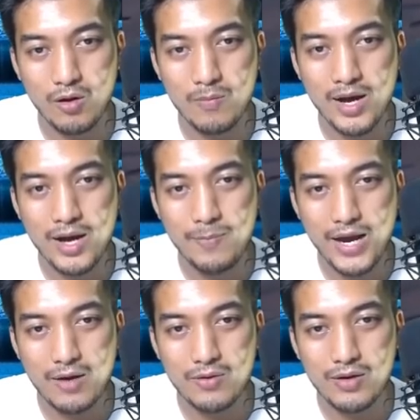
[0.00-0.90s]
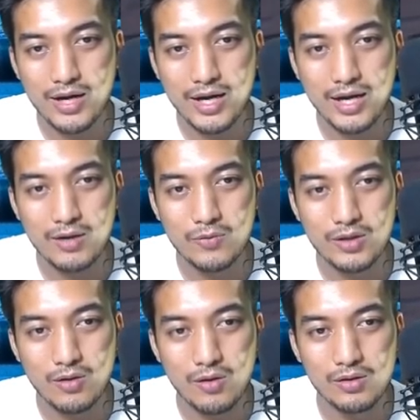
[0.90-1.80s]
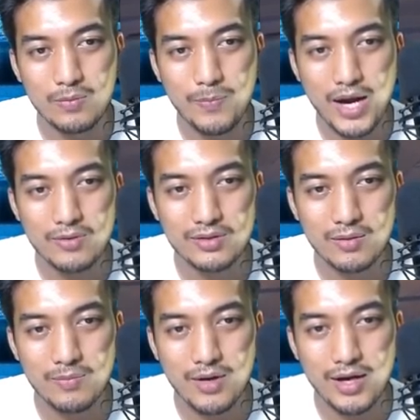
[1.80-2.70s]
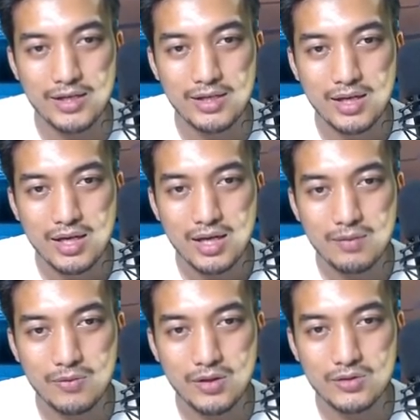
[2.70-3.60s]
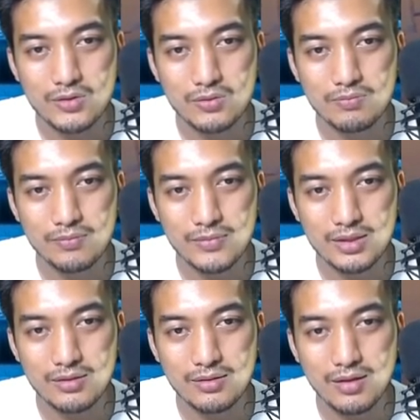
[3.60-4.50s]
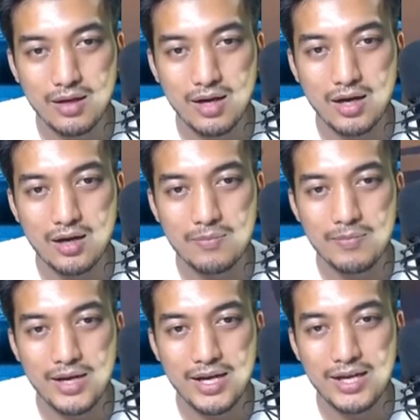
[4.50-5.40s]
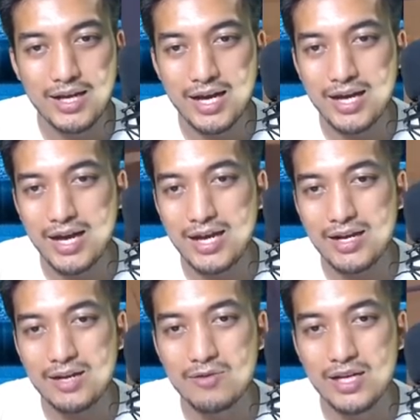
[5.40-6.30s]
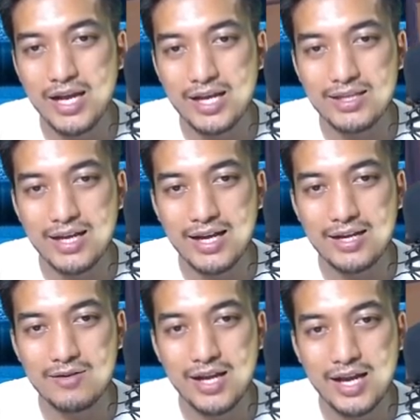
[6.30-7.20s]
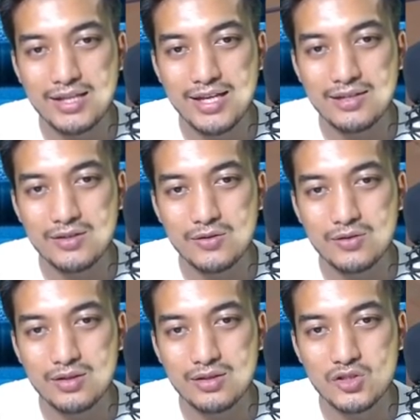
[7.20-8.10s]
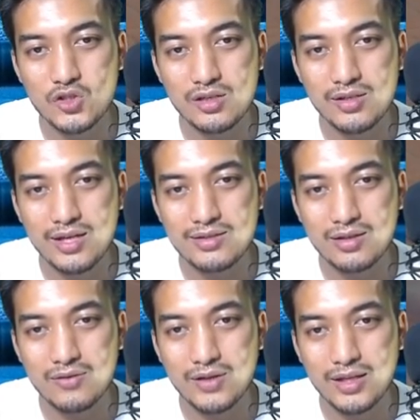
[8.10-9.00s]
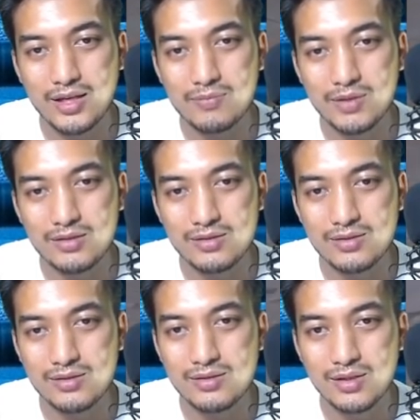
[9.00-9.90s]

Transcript: my power and with all the powers combined, I'm going to... Oh man, I, I really hate that. I really hate that, you know, the, the shield and stuff like that. It's just